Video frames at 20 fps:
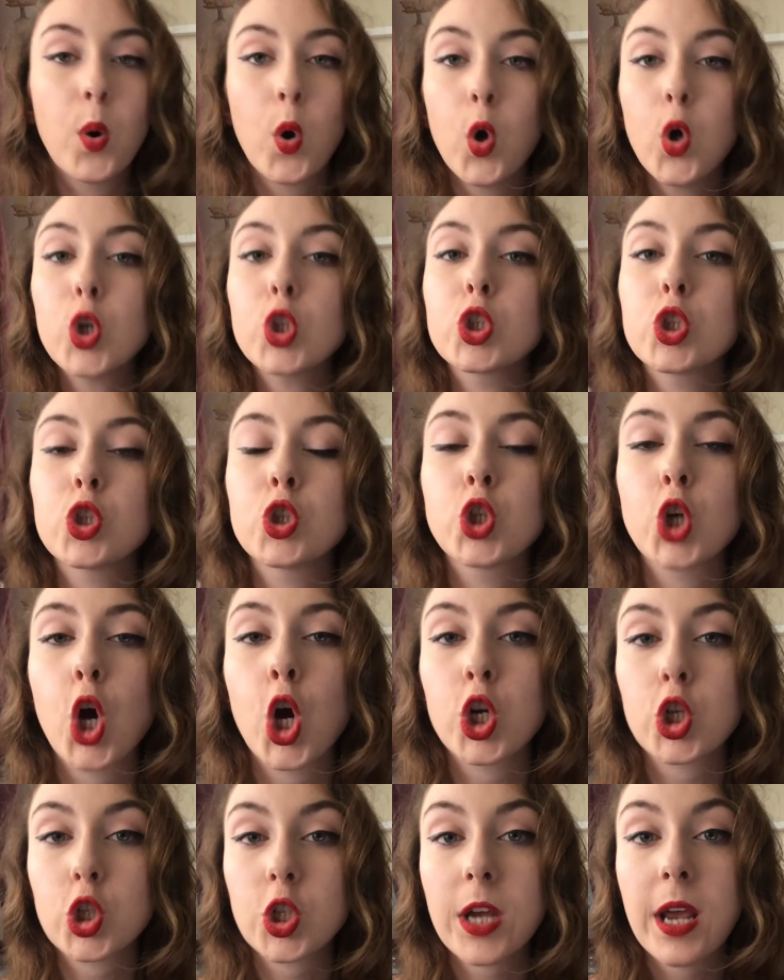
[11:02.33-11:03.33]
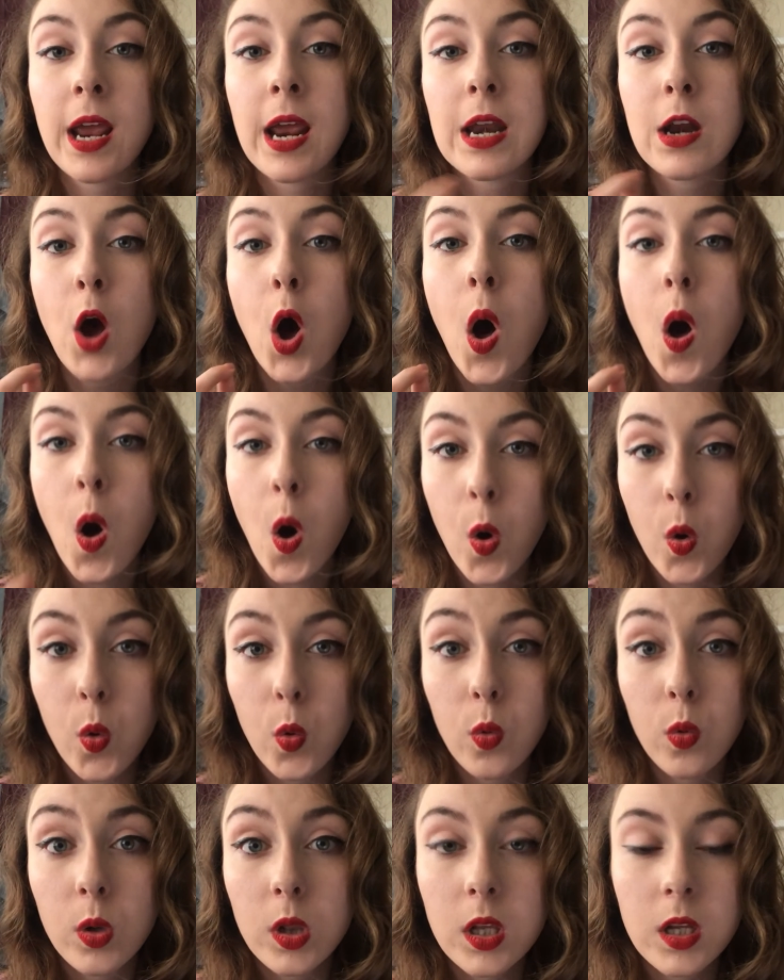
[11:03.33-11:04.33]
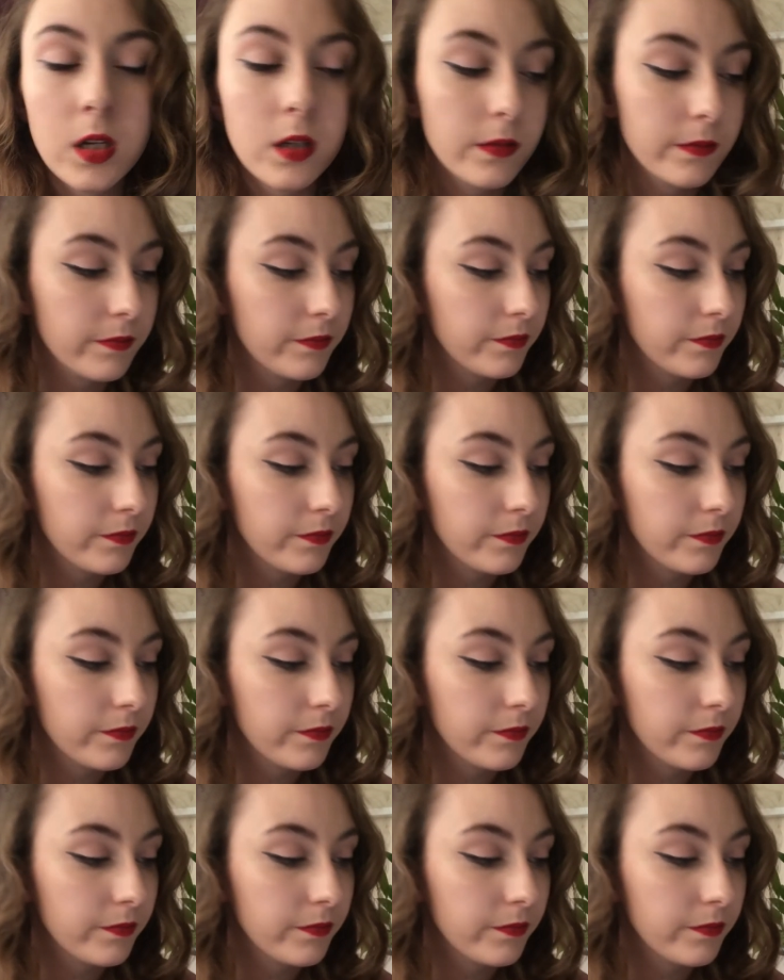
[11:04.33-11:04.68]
put Josh in a hole.